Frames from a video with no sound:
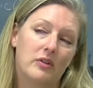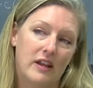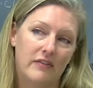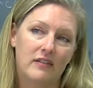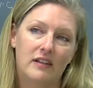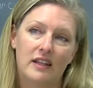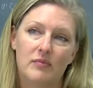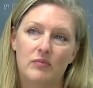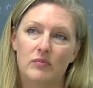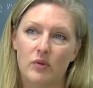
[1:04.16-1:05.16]
are
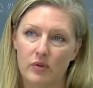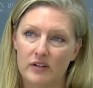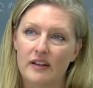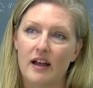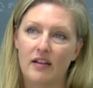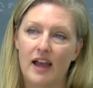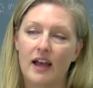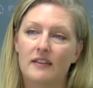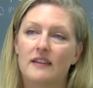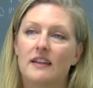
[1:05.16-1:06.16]
definitely more in
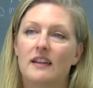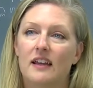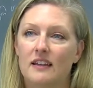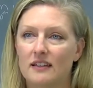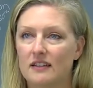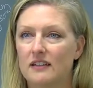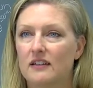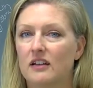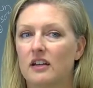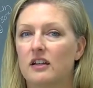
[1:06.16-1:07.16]
Tallahassee
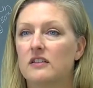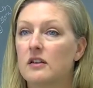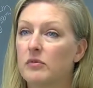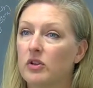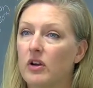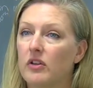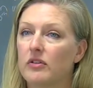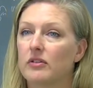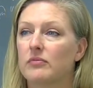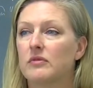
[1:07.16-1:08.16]
and uh, some of your
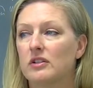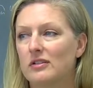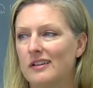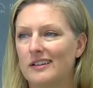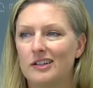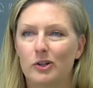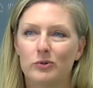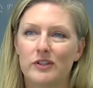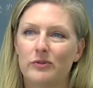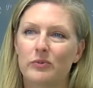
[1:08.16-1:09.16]
other, uh, you
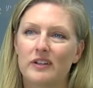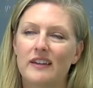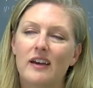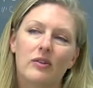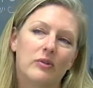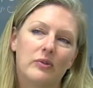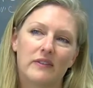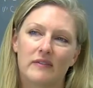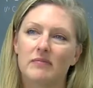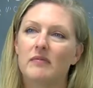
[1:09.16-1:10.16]
know, different retailers and